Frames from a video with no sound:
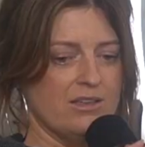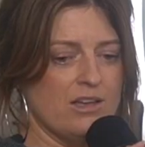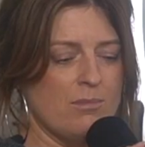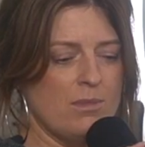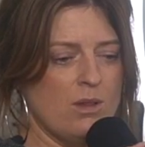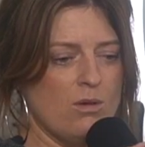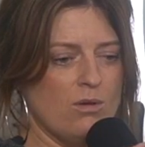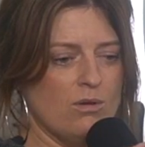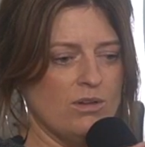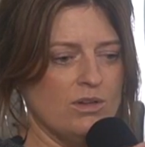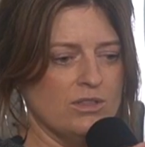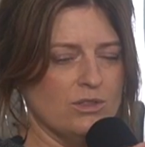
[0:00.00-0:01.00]
come
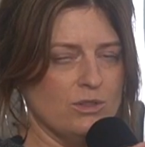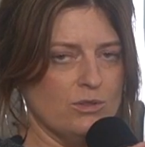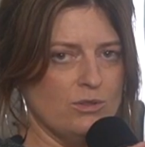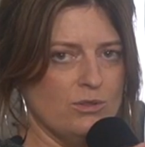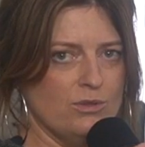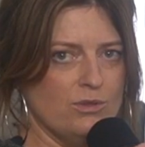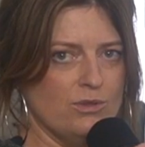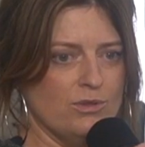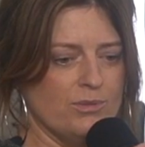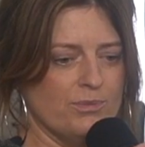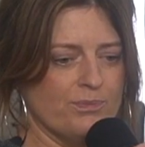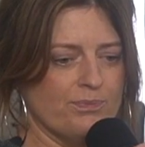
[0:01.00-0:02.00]
along to
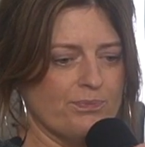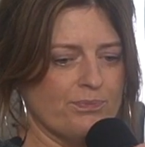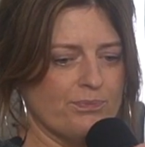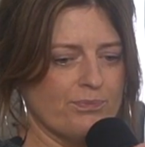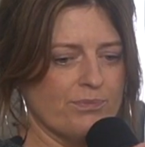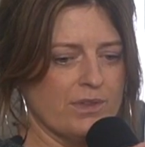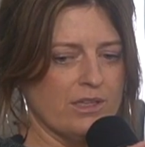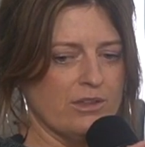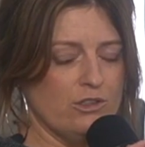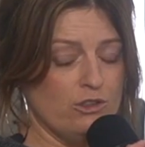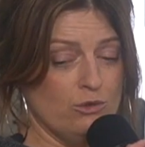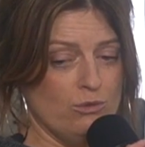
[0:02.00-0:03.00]

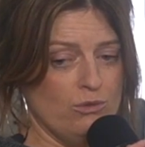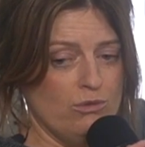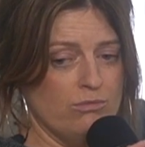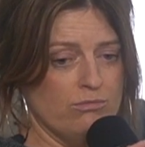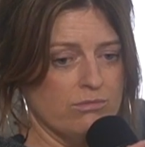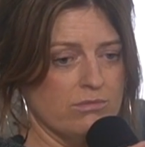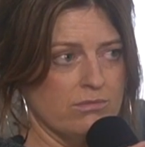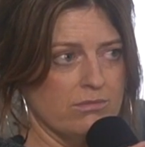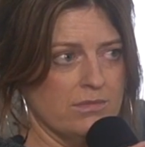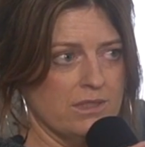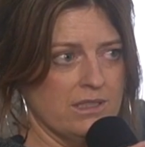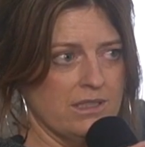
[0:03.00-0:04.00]
the show
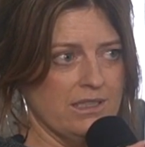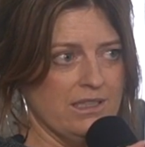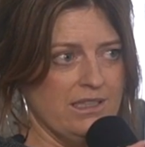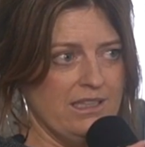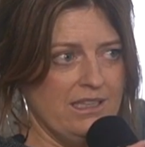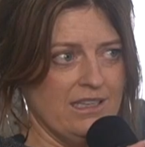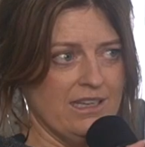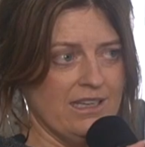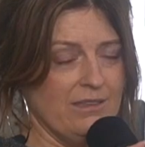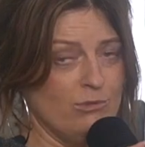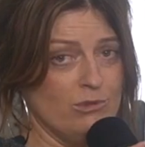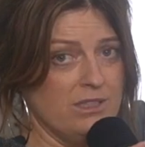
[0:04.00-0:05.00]
and
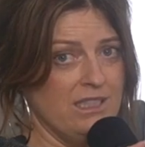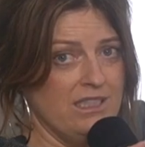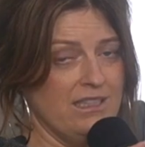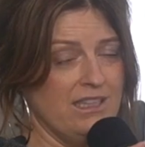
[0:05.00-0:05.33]
I will see you